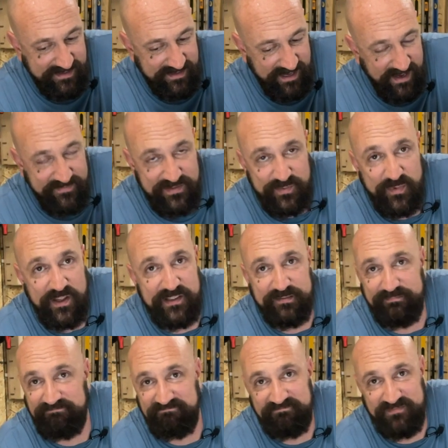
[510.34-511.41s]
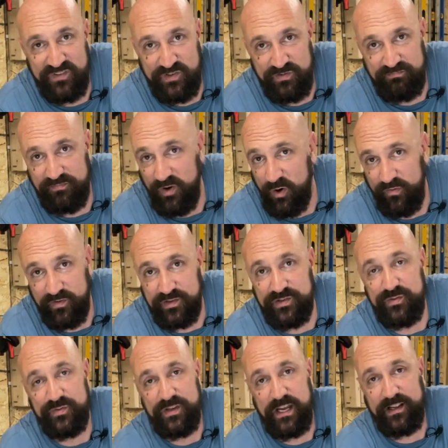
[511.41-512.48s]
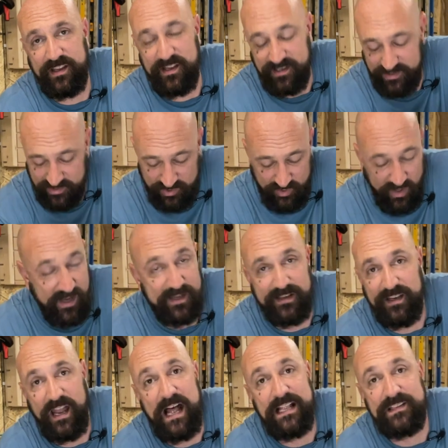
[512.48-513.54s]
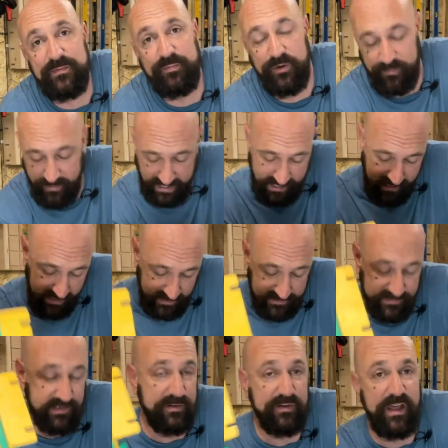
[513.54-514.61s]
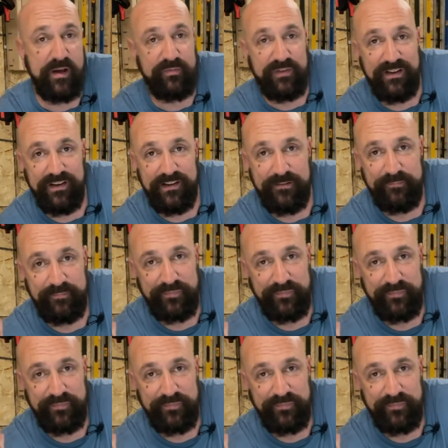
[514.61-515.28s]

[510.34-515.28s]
I've spent over 2 decades trying not to put my hands near that blade.